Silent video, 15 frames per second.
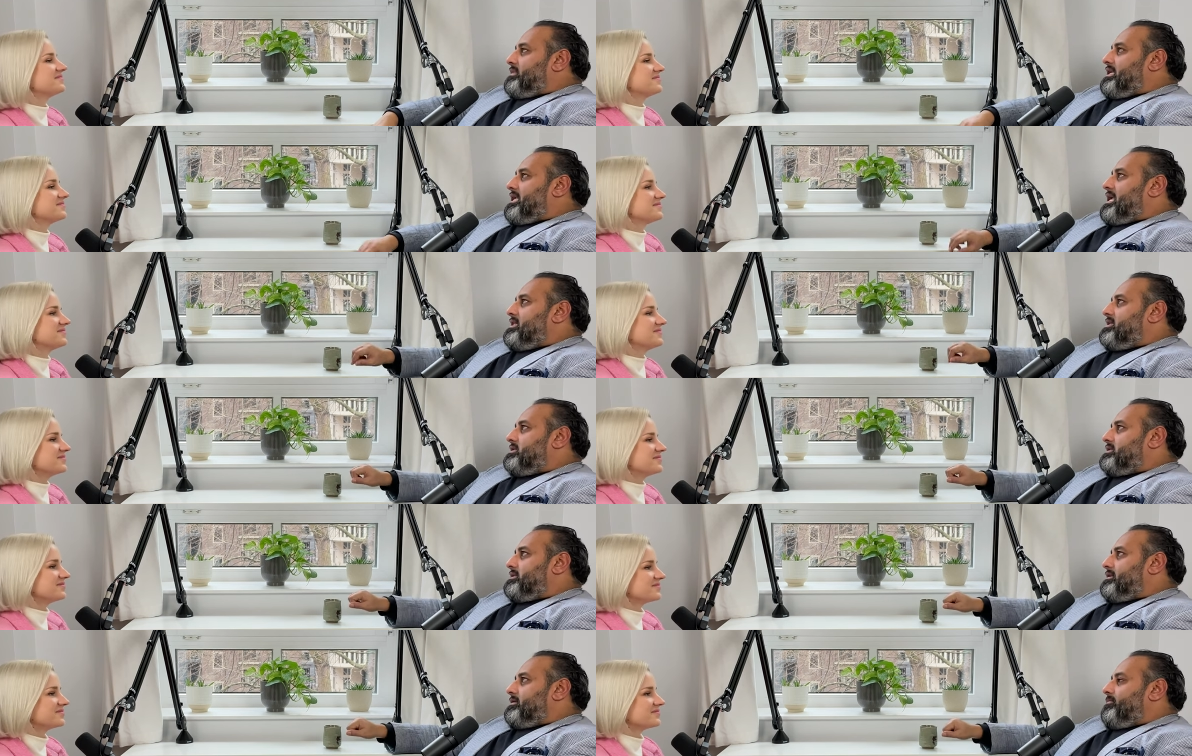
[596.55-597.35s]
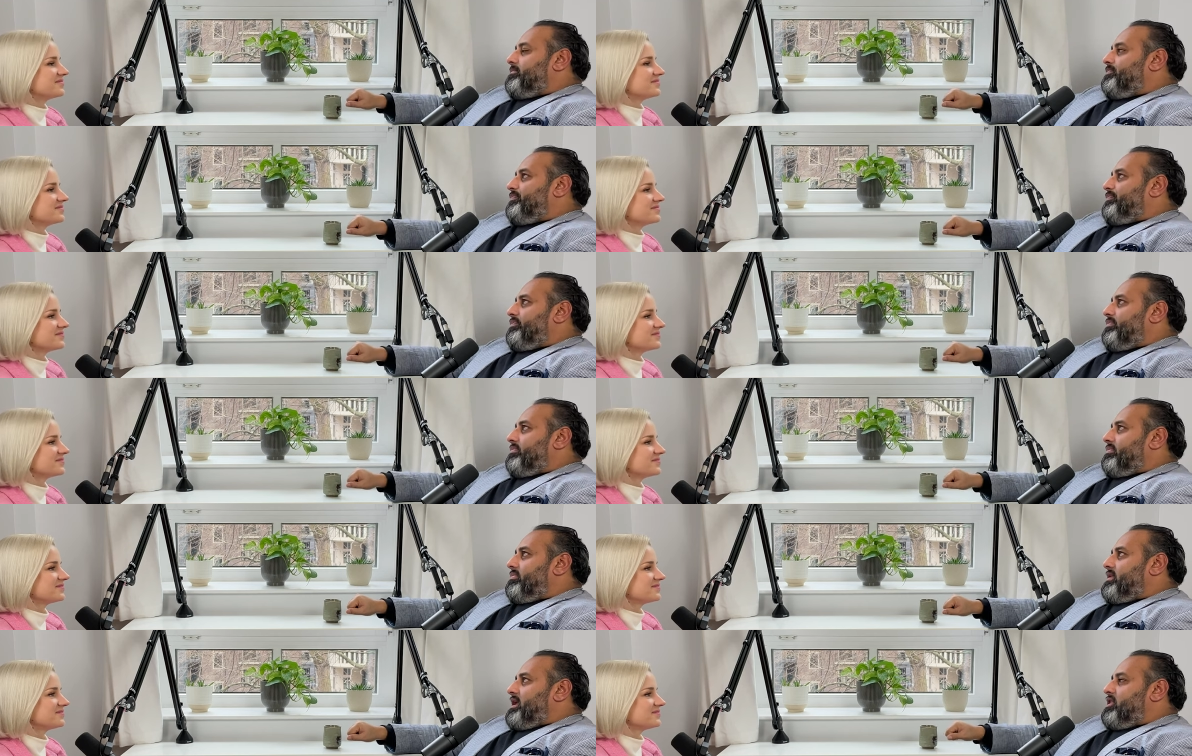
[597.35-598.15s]
Speaker 1: the kids
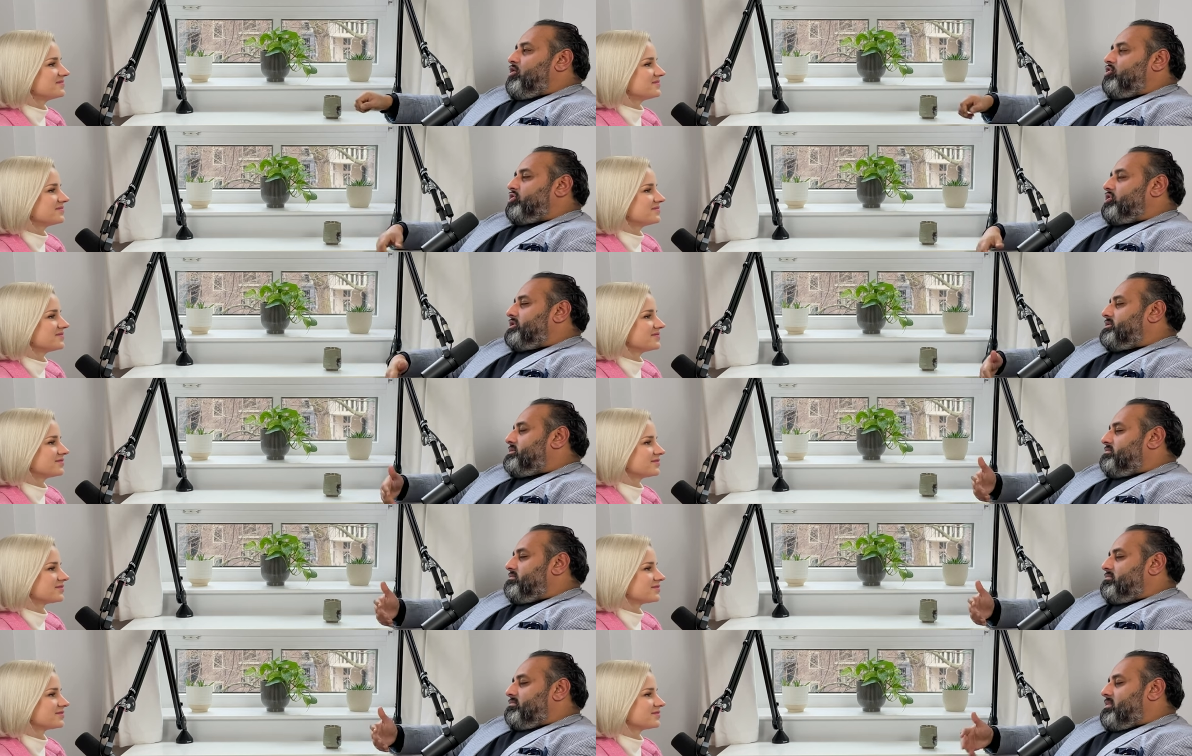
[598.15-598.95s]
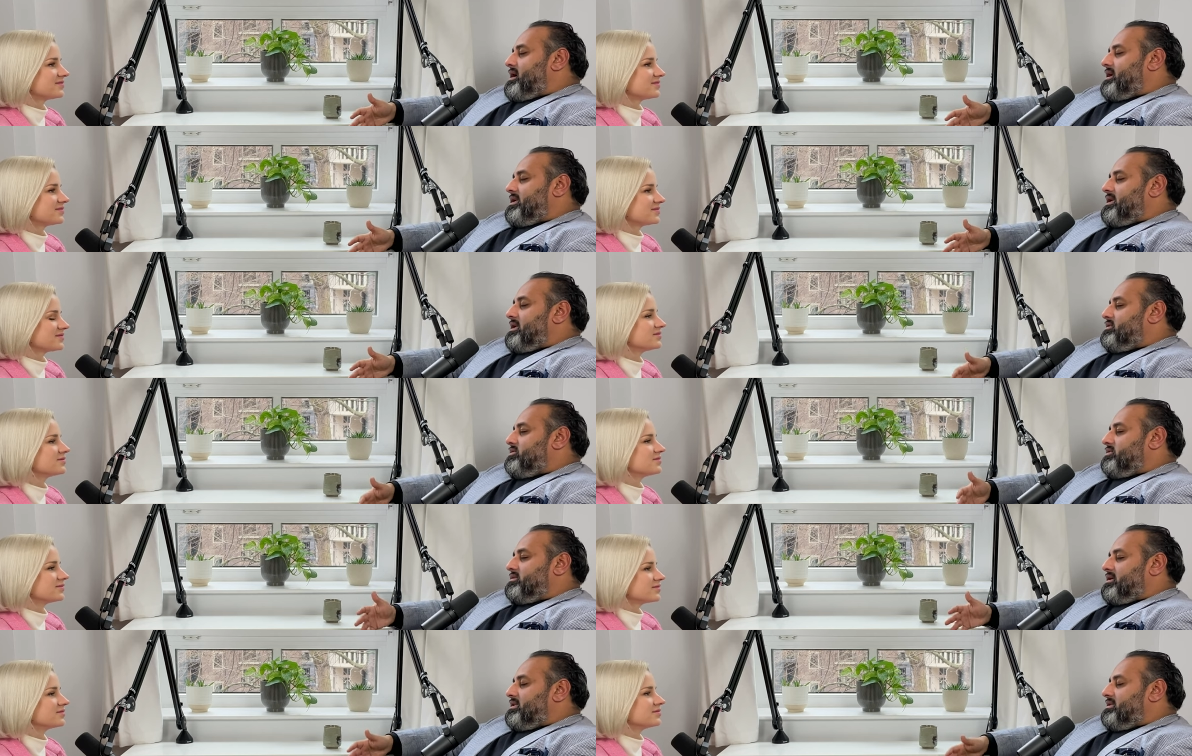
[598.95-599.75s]
and not just my
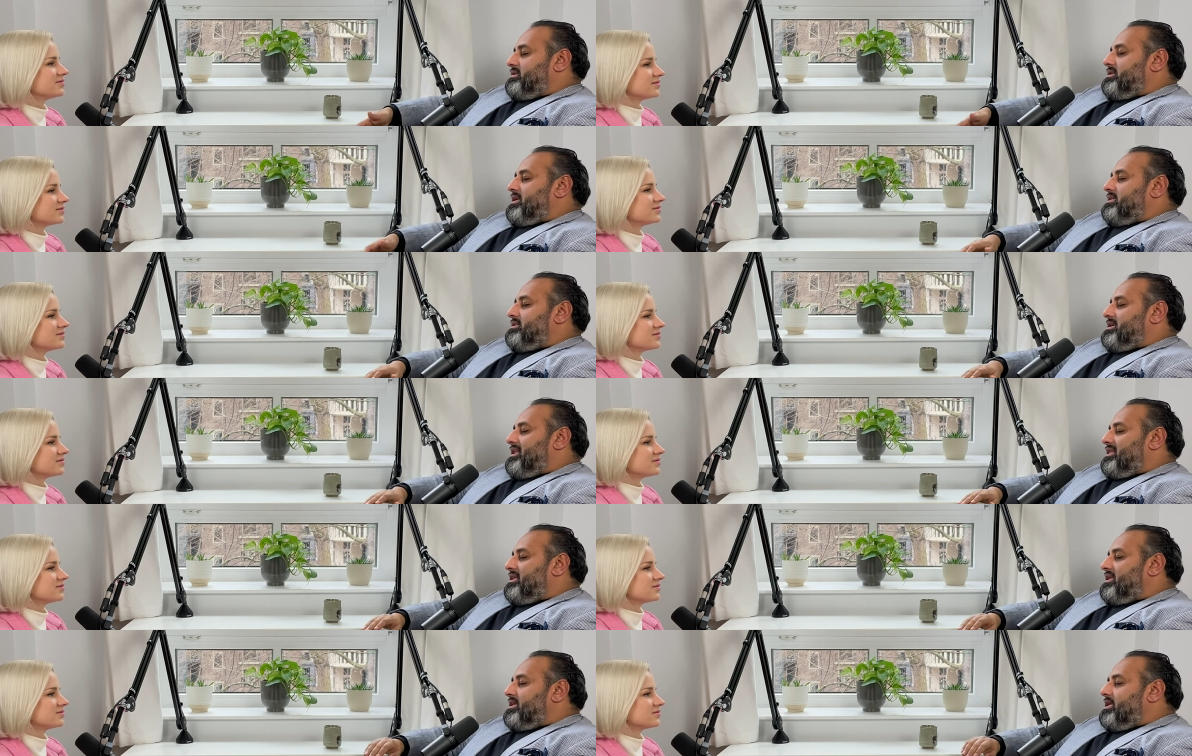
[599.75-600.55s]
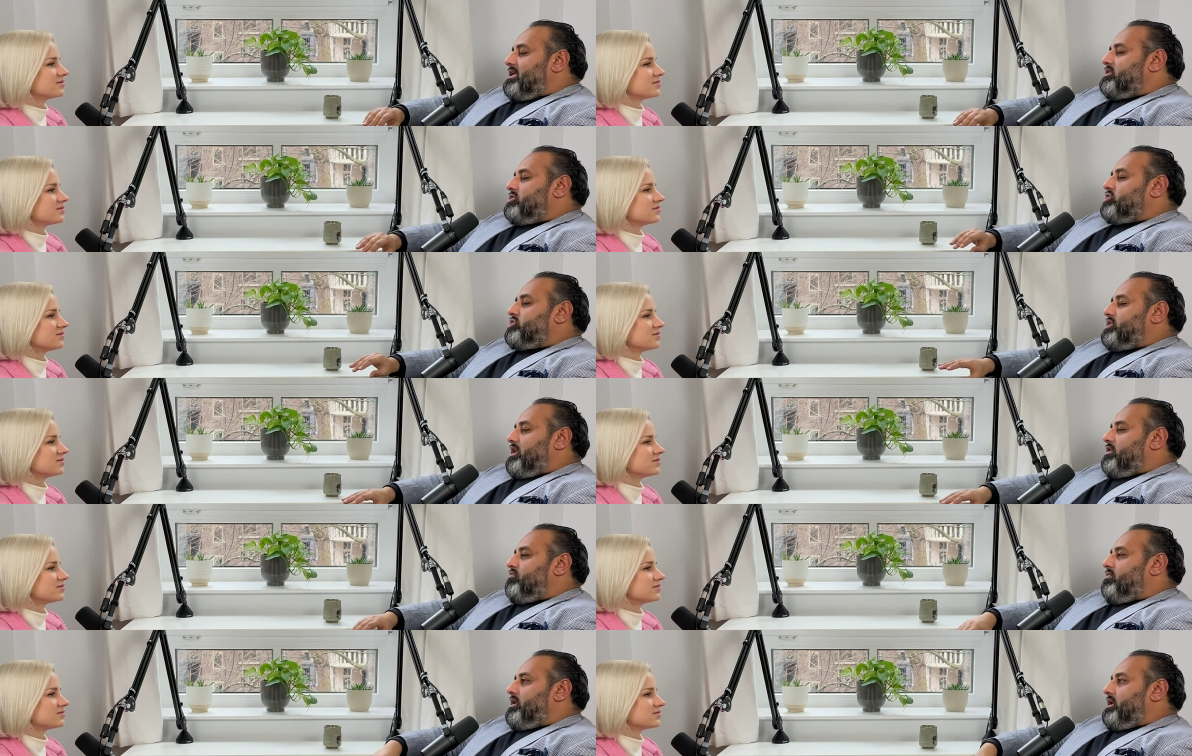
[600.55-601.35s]
kids or Sonny's kids, and I think kids
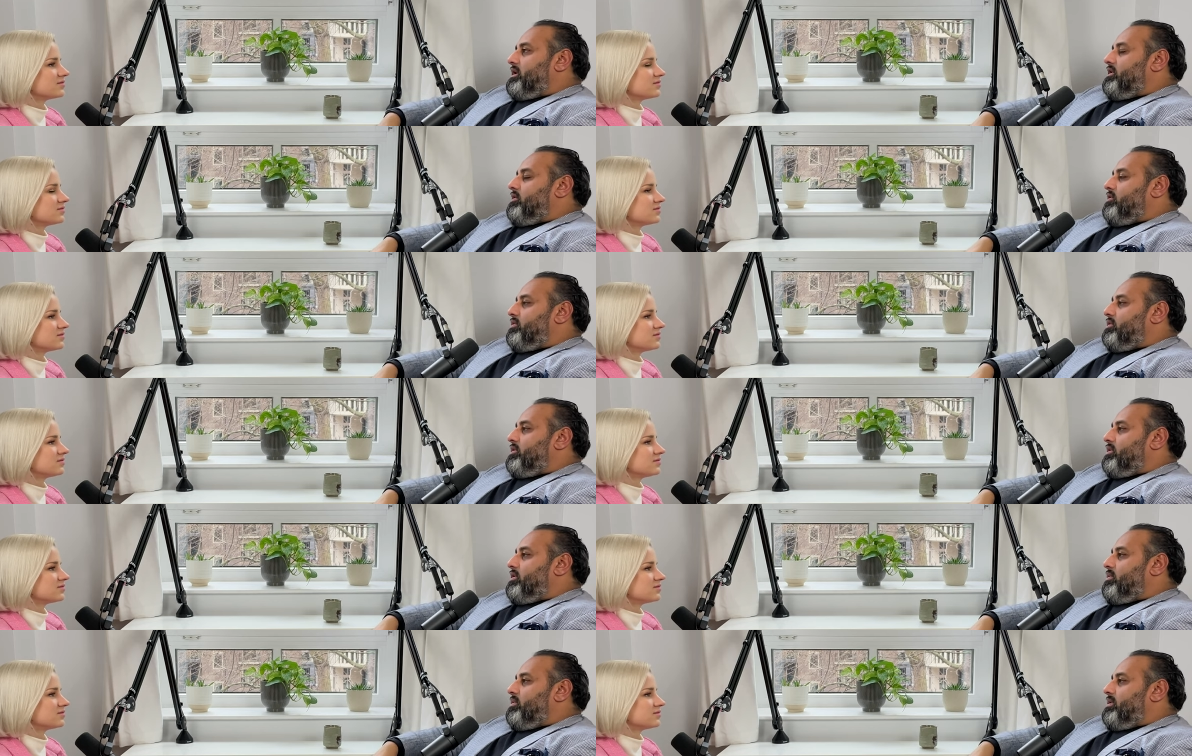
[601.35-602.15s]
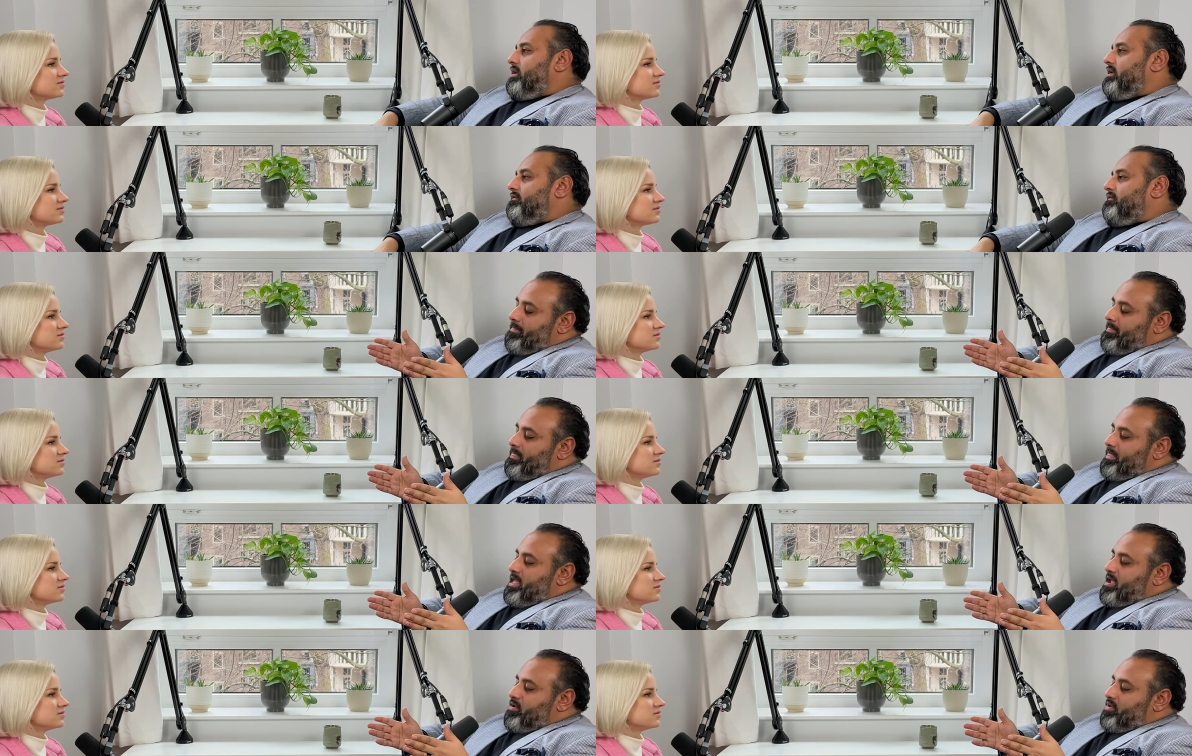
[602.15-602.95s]
generally look, you know, if
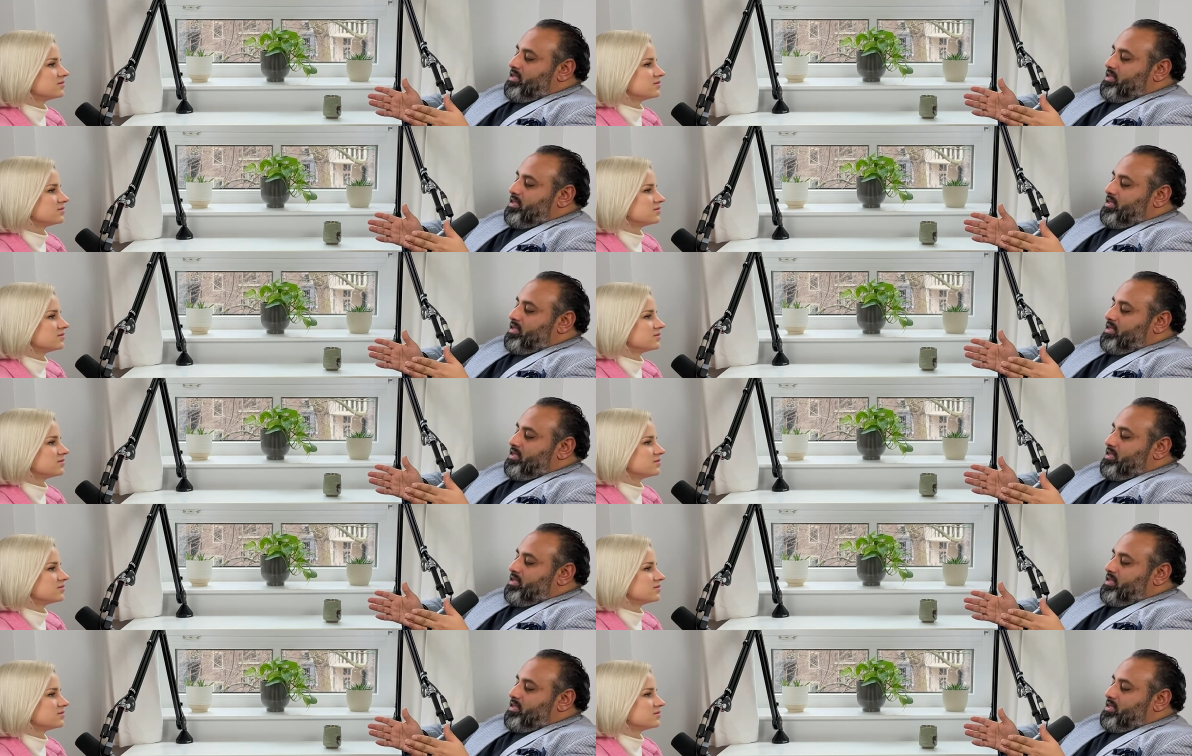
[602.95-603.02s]
there